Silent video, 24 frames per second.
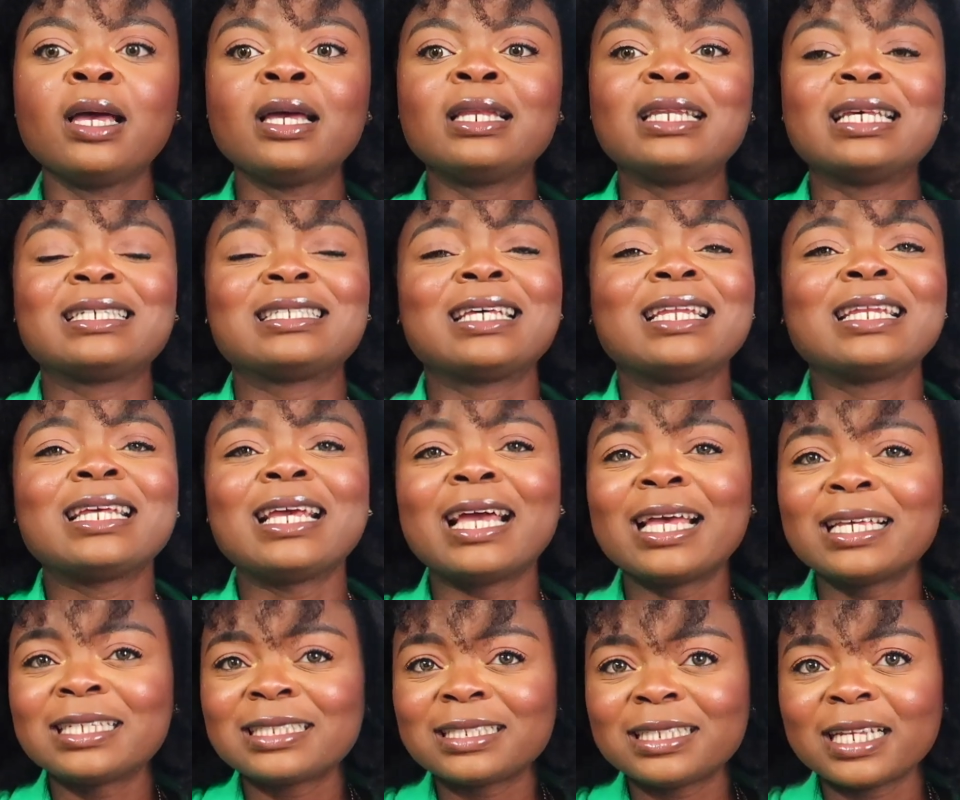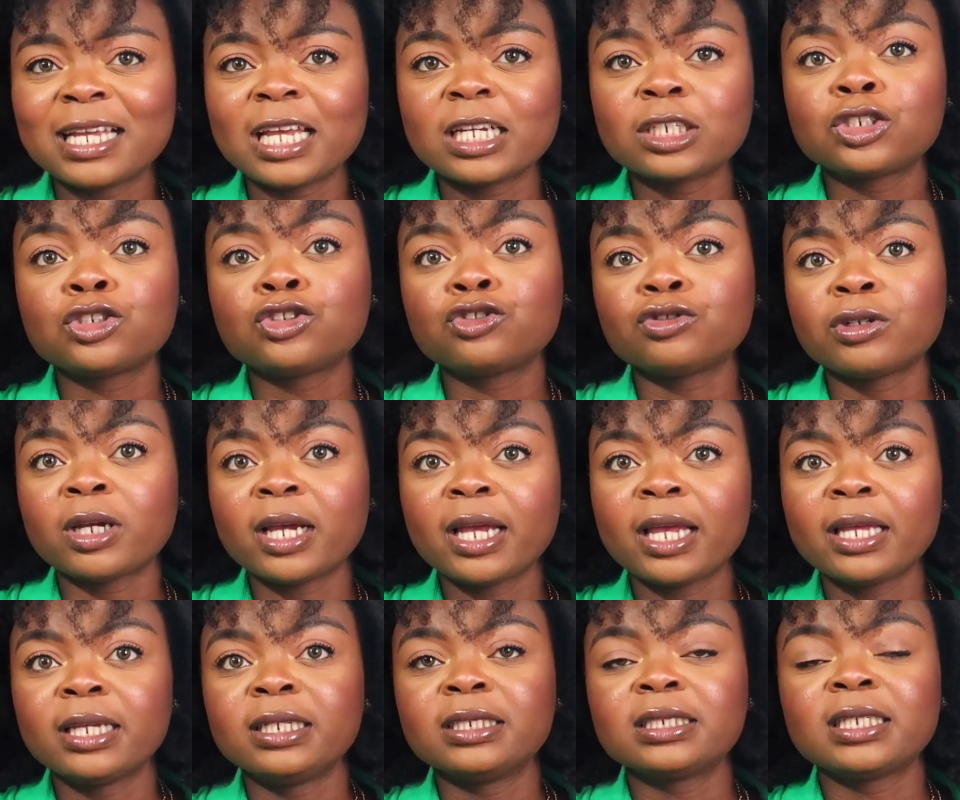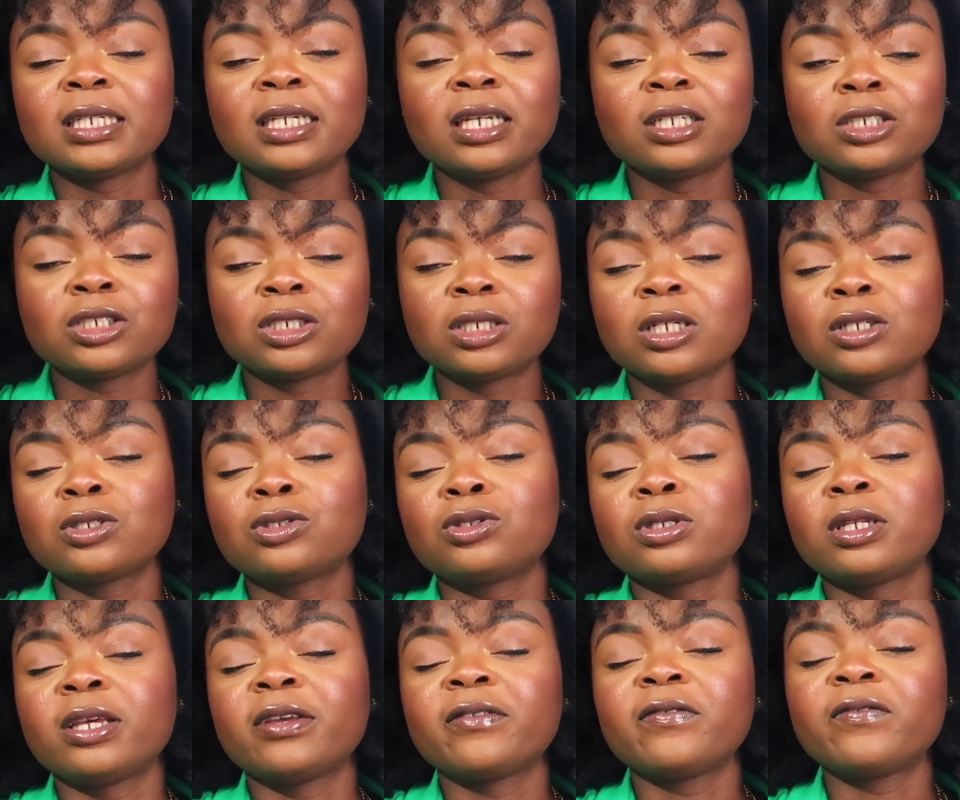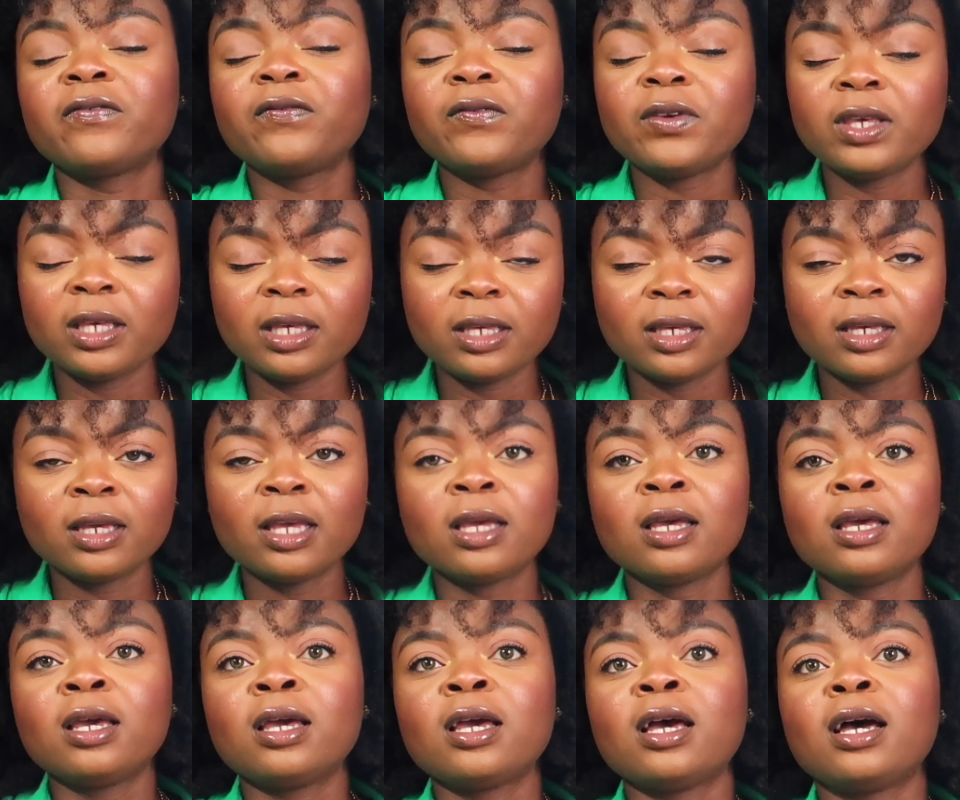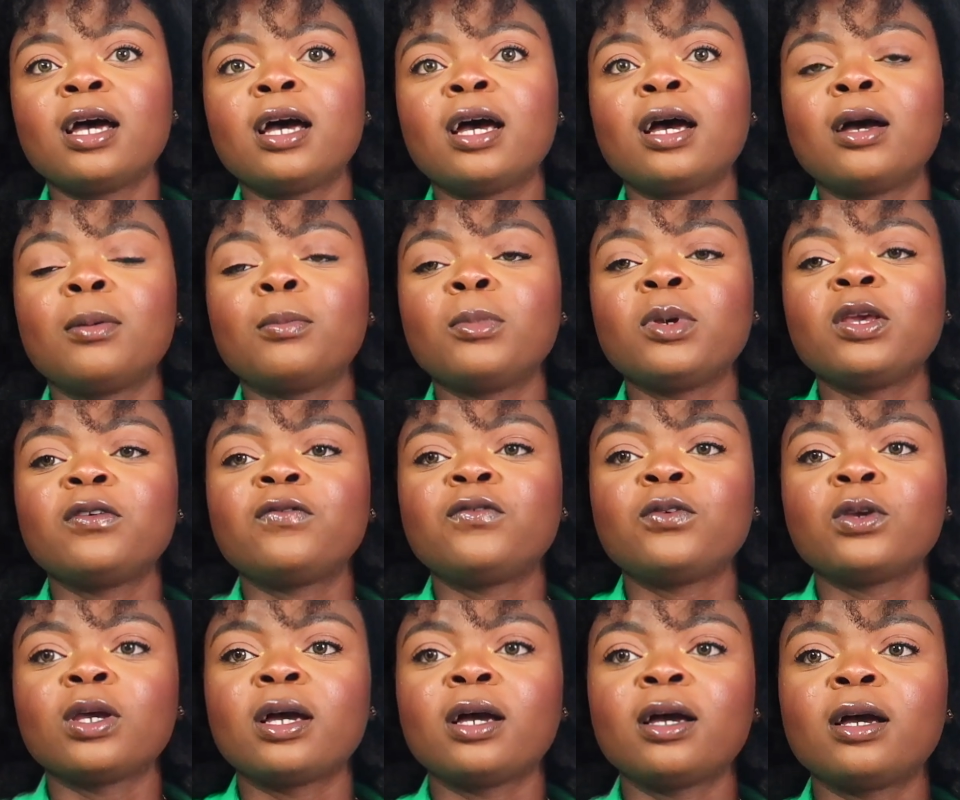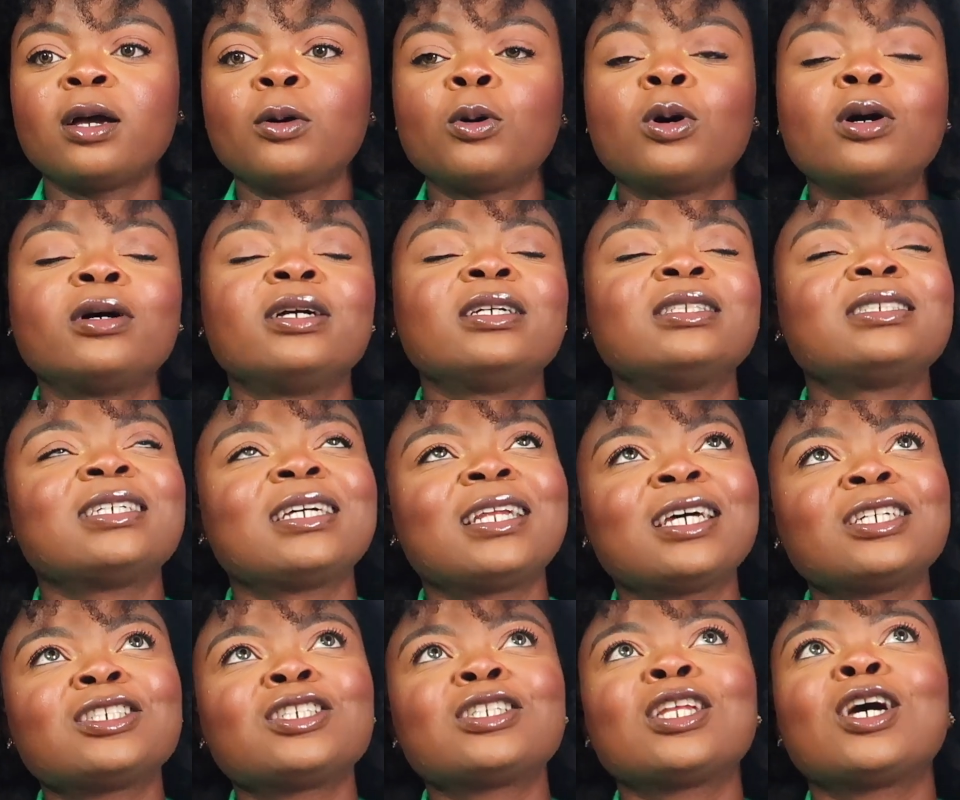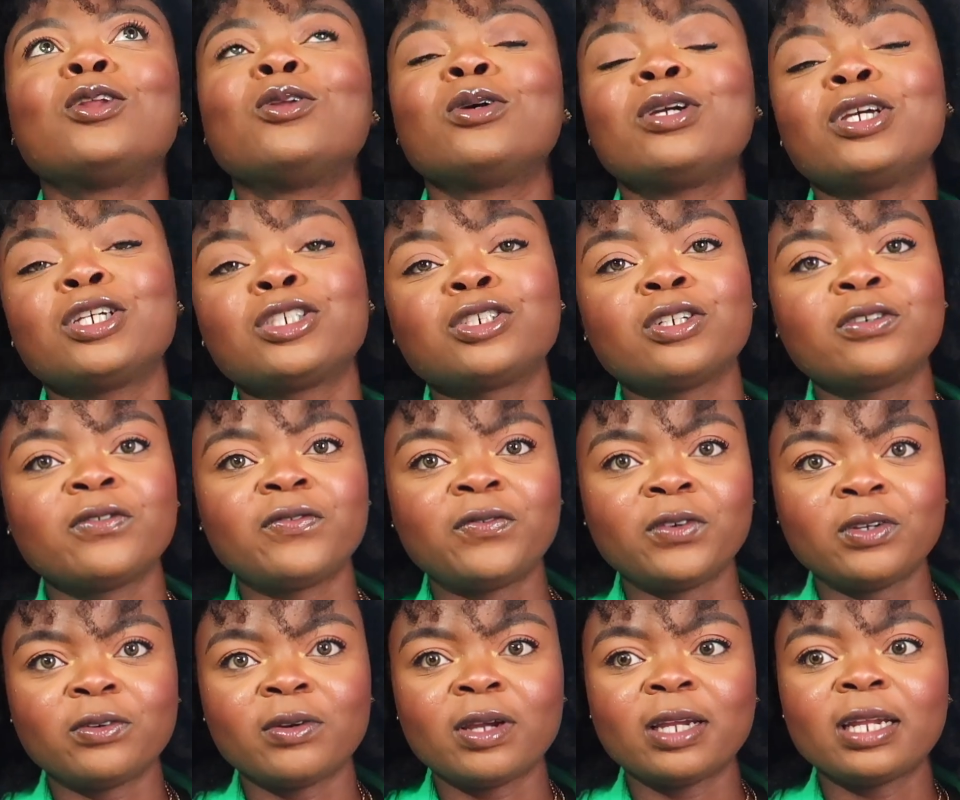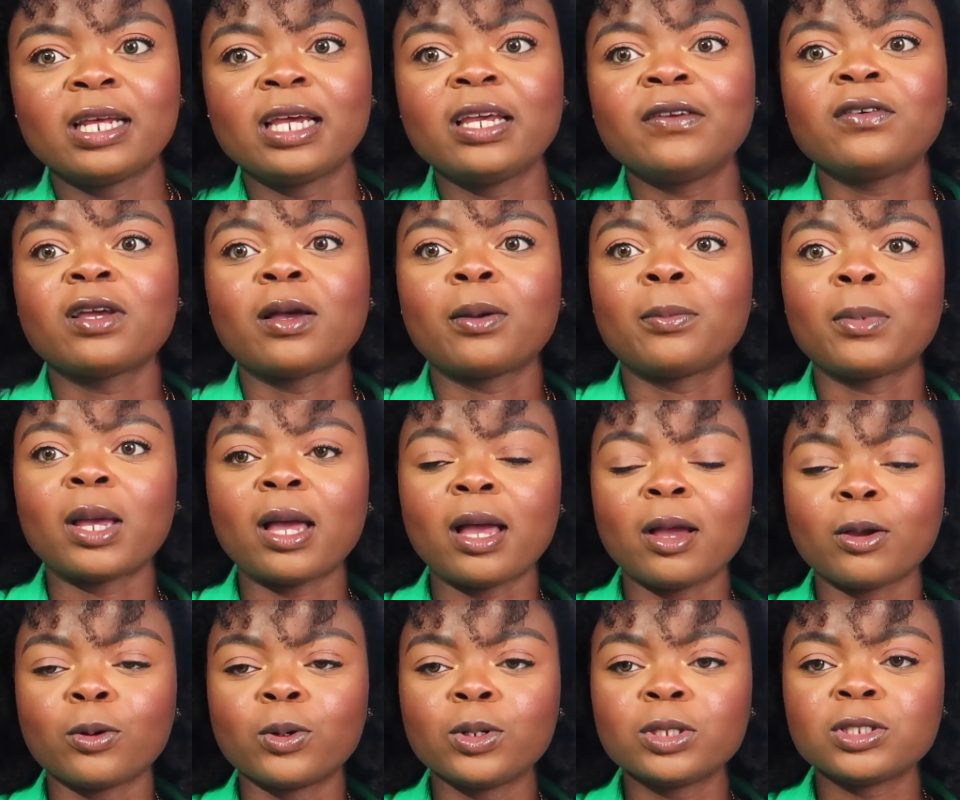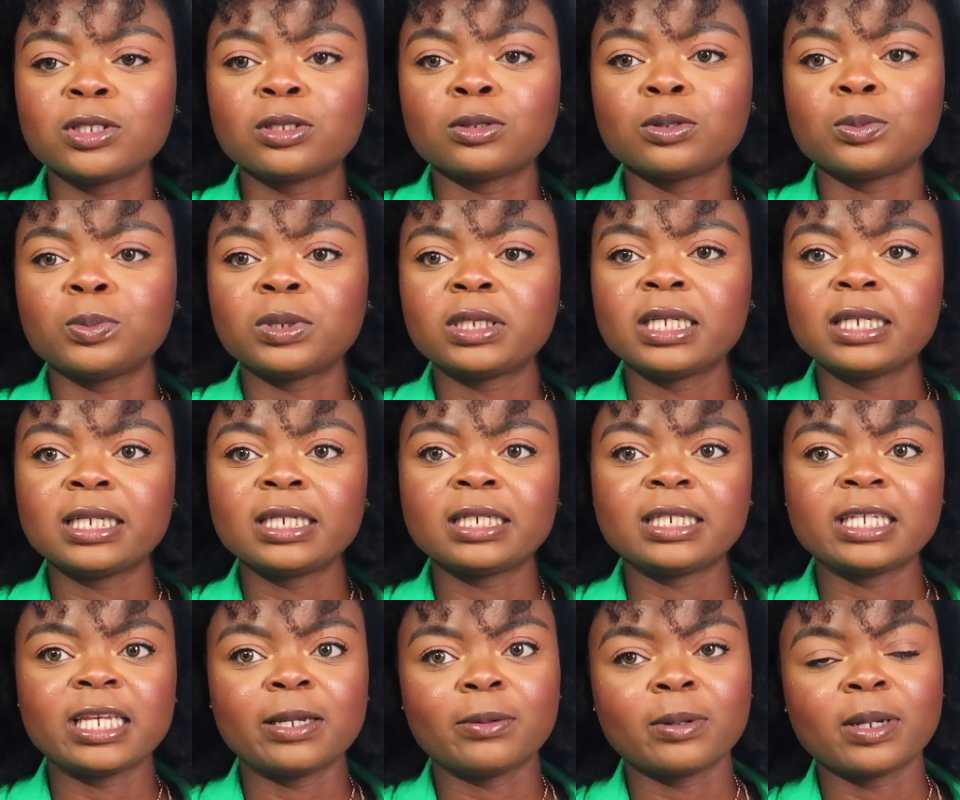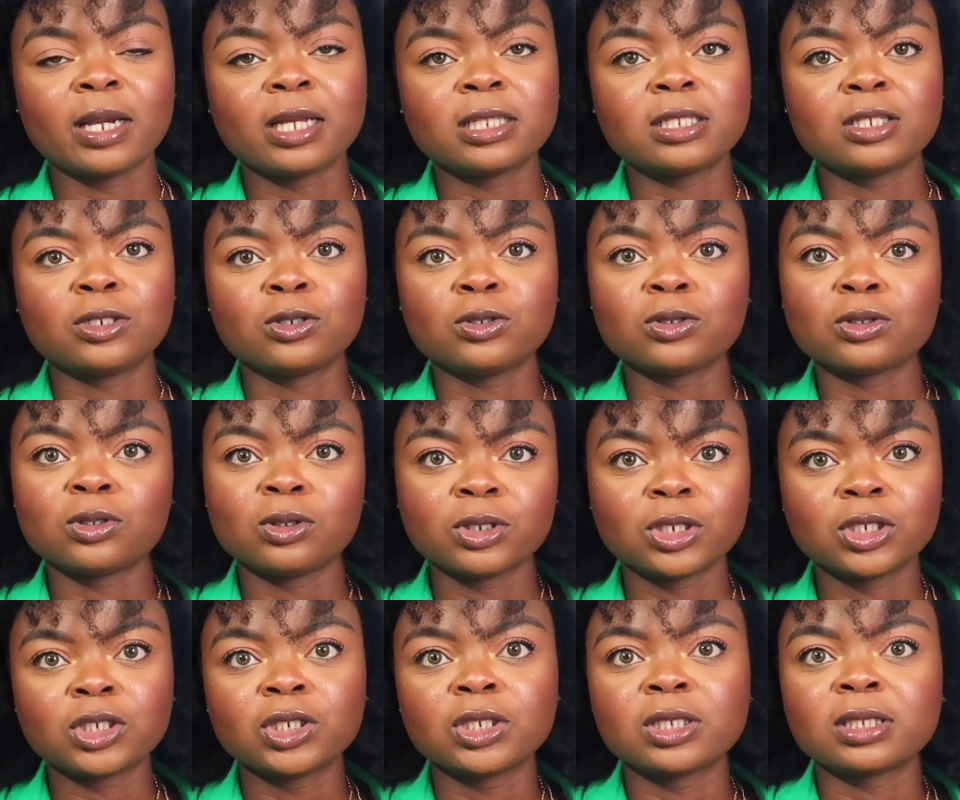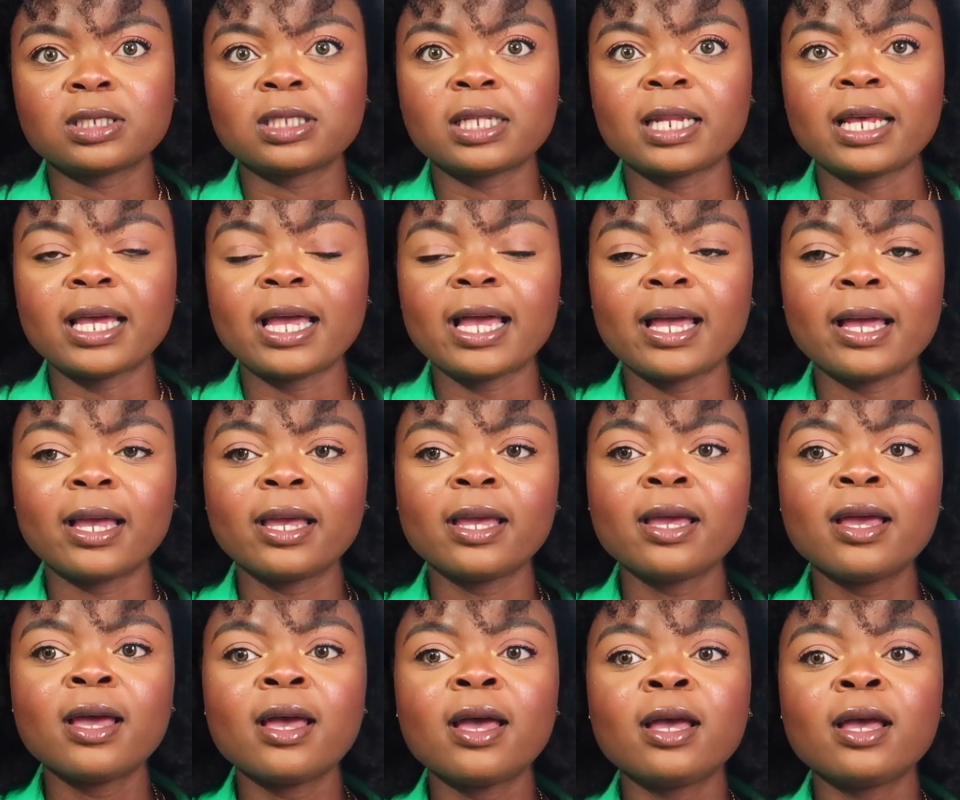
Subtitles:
there's an extra international student fee if you're, or international location fee rather, if you're going to be taking the MCAT in those locations that I